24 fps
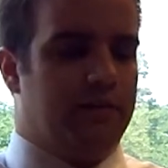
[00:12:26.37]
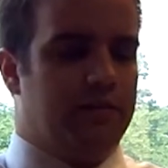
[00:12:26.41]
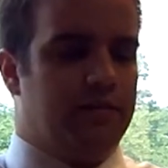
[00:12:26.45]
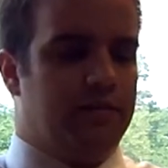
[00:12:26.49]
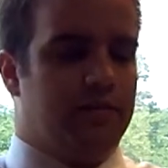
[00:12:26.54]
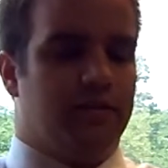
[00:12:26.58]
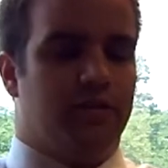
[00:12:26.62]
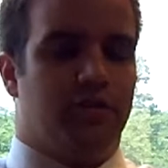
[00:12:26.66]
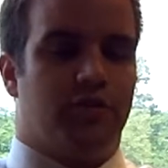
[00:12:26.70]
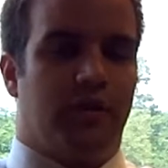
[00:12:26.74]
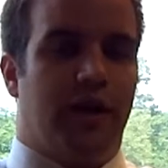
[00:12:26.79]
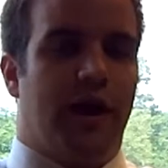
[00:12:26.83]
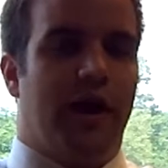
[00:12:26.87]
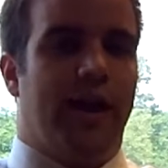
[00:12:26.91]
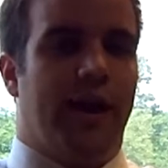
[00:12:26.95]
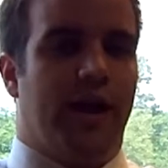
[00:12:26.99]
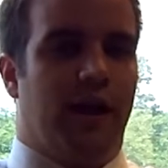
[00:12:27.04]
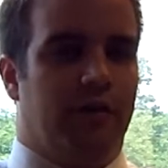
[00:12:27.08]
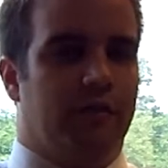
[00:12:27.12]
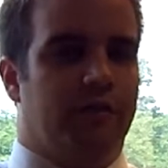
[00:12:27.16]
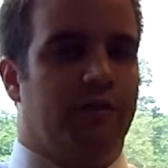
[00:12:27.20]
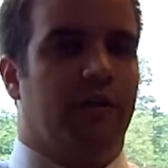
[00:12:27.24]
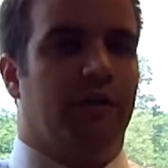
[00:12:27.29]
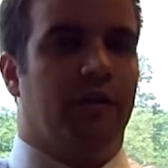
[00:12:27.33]
to try it
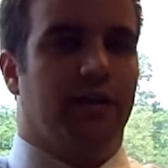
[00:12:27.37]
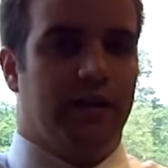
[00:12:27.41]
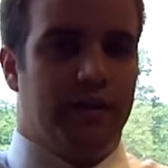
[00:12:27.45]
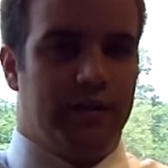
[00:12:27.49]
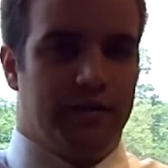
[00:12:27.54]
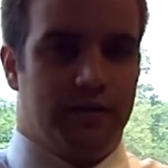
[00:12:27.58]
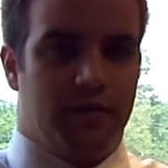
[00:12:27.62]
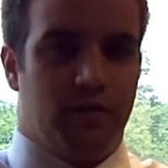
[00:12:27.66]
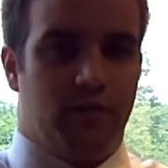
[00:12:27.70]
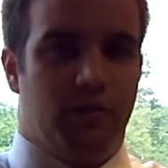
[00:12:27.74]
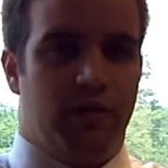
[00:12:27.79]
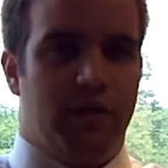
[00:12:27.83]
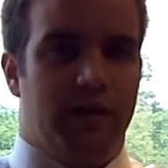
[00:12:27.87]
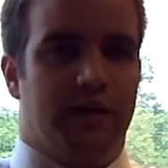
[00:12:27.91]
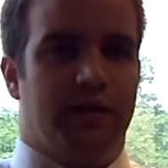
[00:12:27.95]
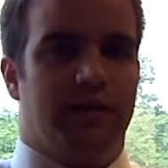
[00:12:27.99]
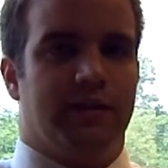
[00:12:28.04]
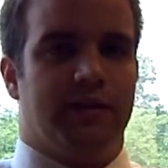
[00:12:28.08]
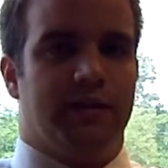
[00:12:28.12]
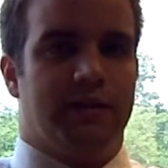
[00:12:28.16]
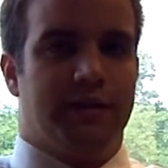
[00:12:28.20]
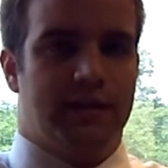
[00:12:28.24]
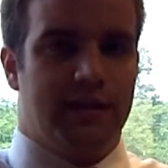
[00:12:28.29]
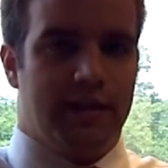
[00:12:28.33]
out for at least a week
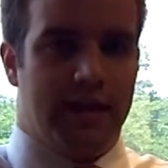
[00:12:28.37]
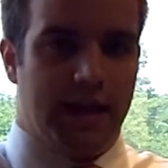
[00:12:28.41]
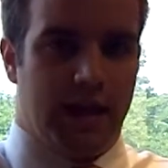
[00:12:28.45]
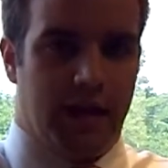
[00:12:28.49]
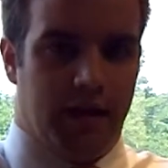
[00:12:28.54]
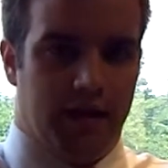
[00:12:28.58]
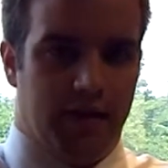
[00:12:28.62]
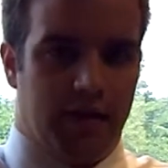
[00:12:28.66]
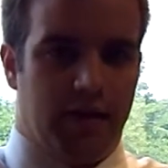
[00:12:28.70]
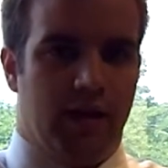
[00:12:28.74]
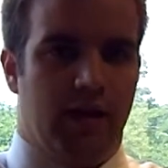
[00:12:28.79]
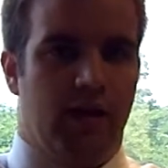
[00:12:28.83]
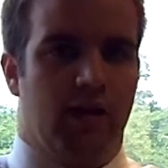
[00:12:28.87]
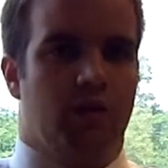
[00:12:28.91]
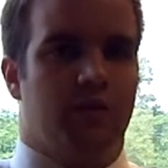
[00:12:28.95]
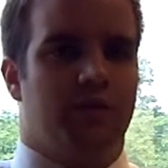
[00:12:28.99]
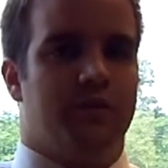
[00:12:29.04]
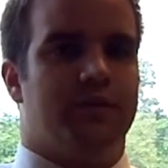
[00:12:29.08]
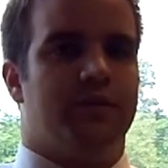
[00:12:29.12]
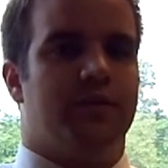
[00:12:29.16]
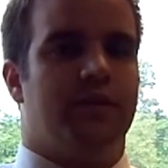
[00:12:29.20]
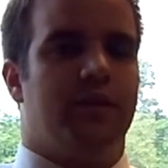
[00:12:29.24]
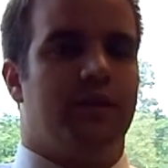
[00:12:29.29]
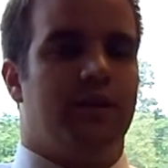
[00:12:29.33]
to see how it
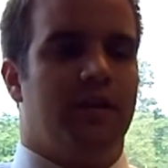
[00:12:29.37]
goes.